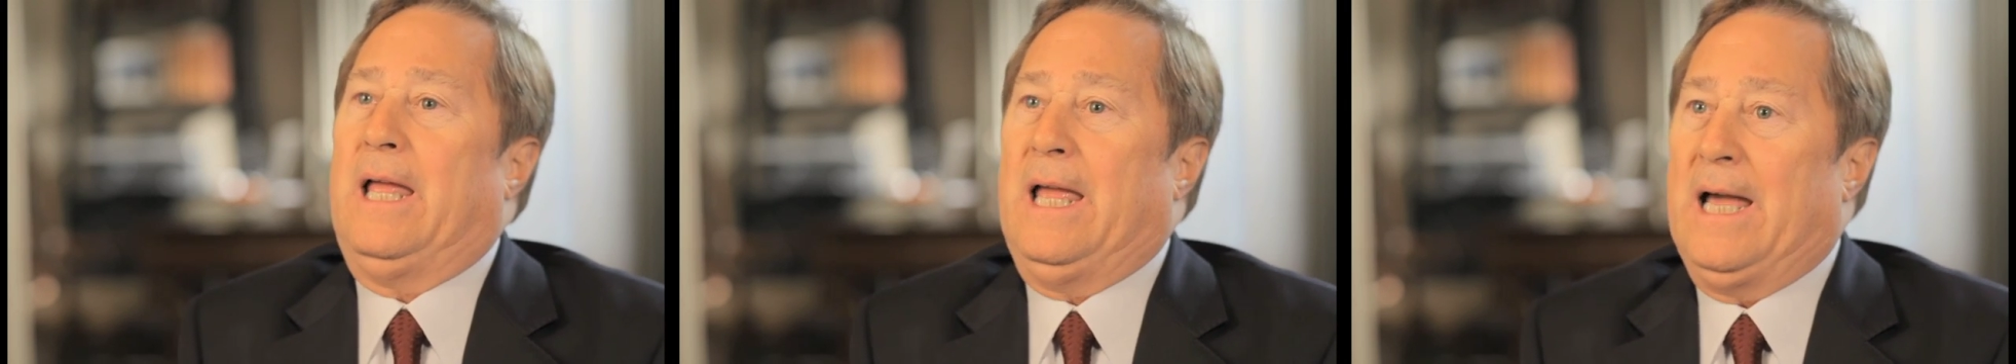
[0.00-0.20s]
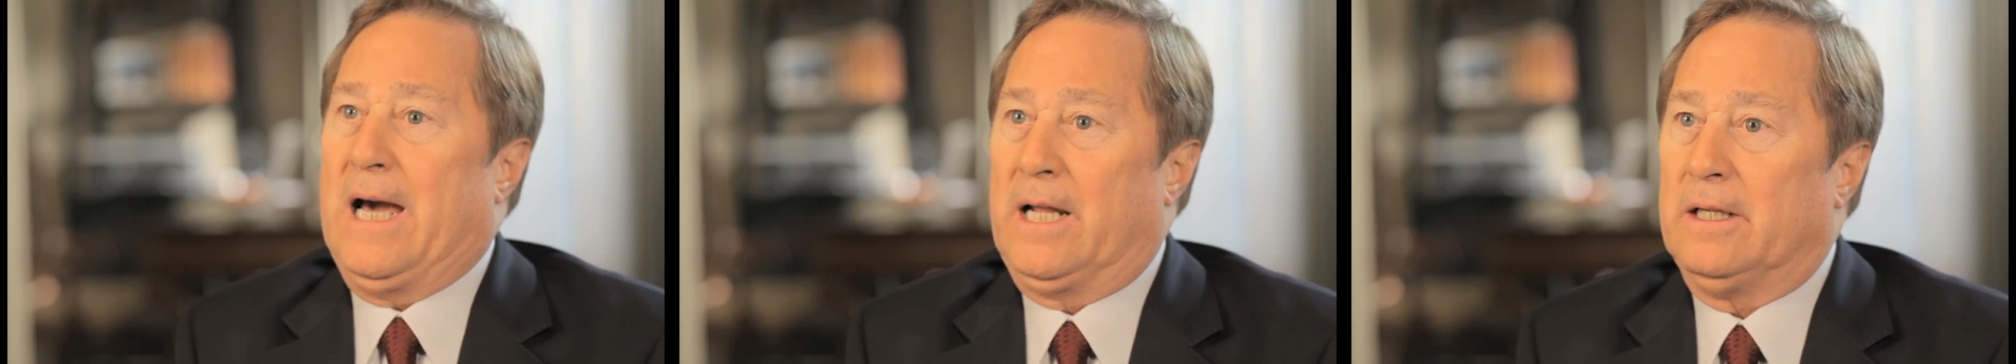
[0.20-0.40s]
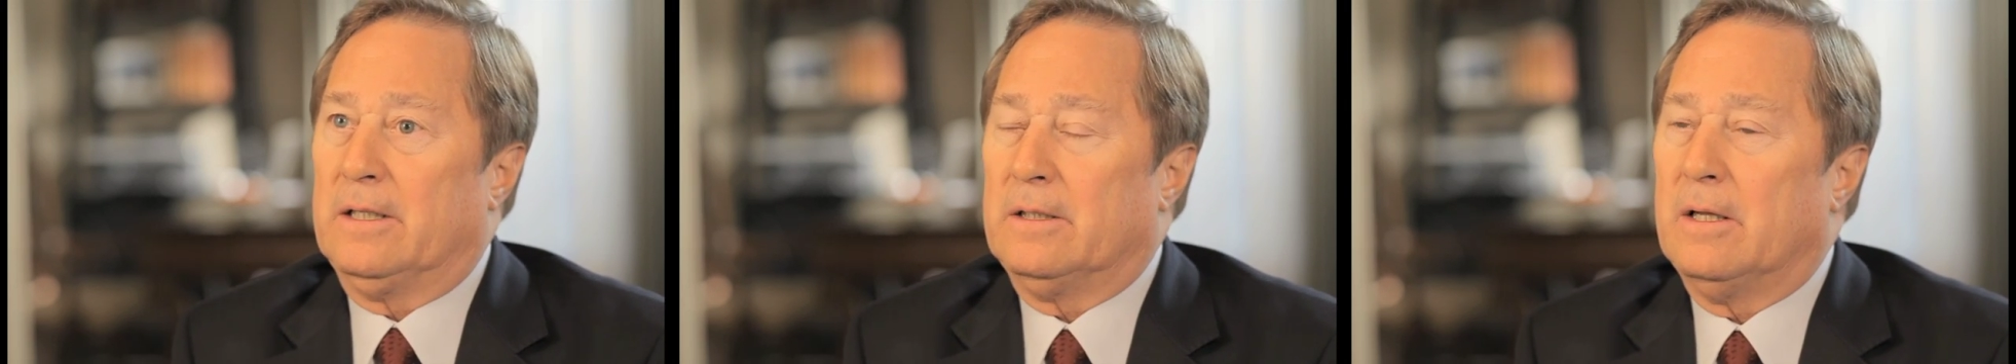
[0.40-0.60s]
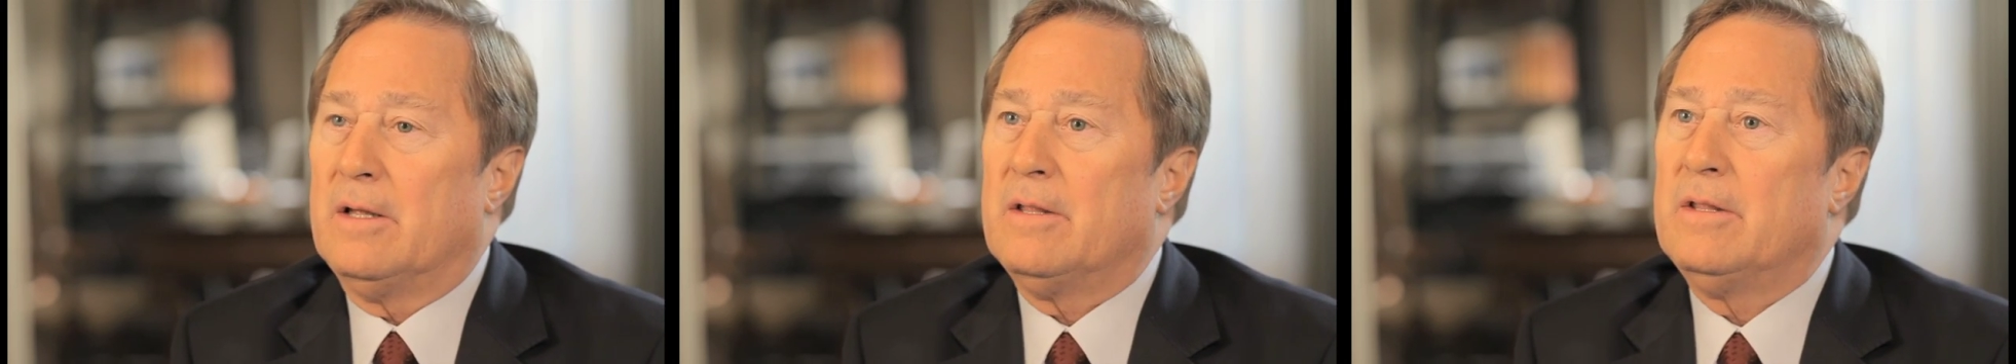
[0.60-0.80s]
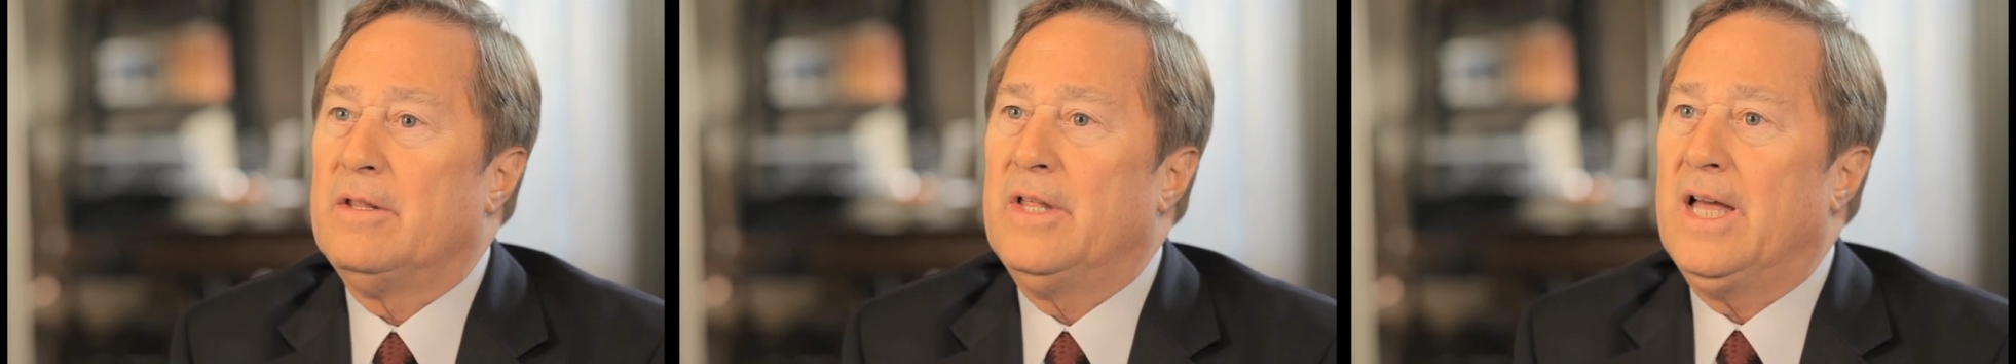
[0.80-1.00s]
at it
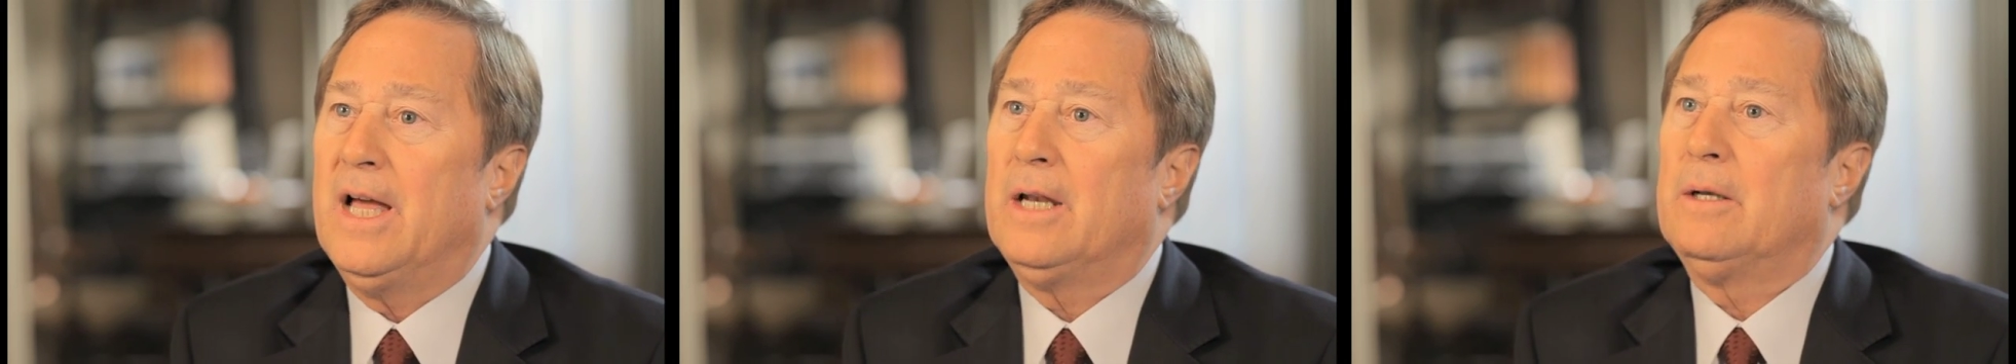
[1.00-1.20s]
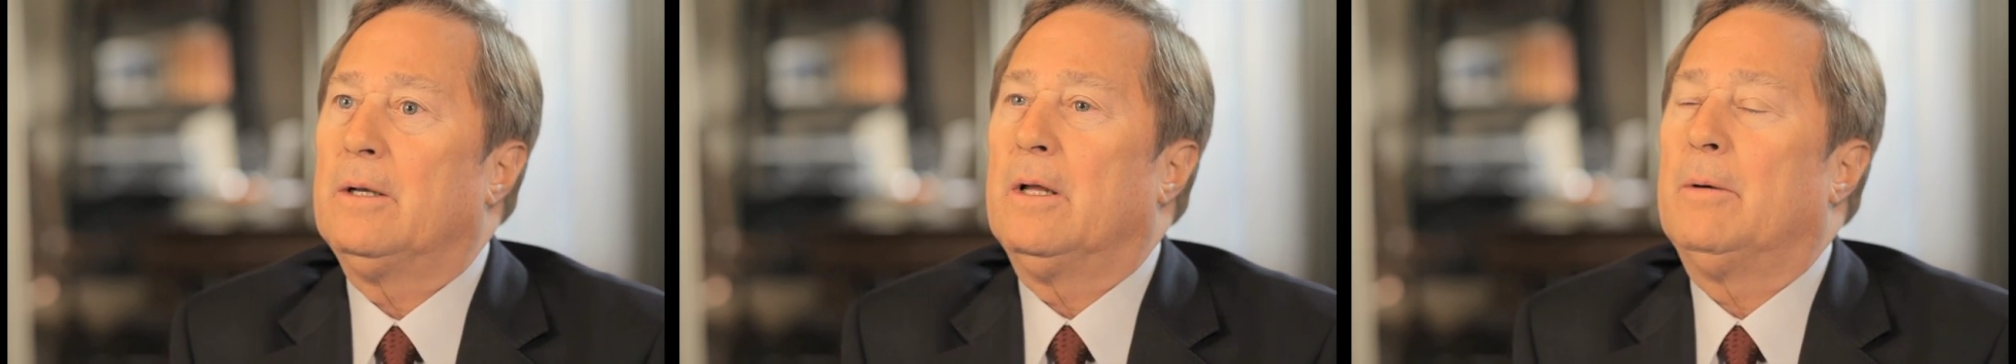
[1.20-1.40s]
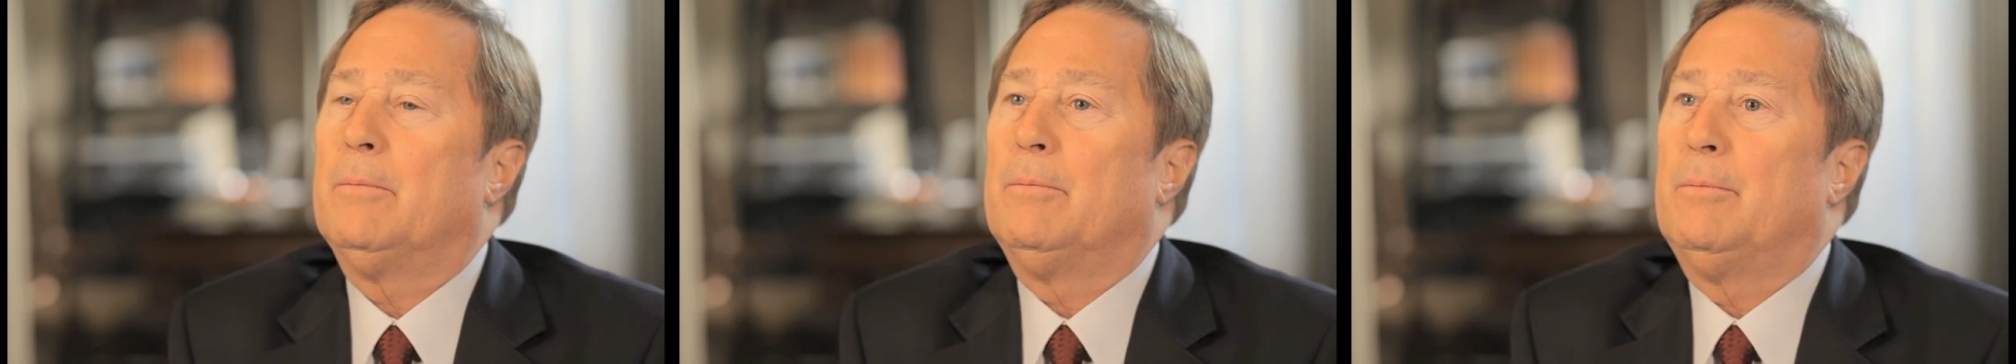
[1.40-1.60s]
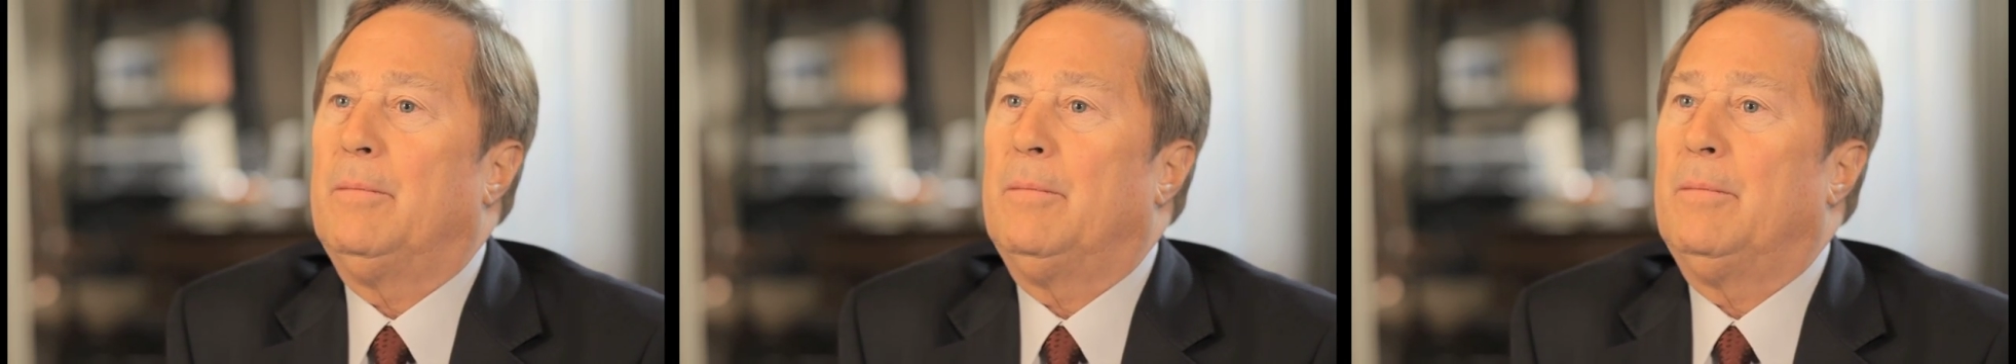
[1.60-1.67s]
than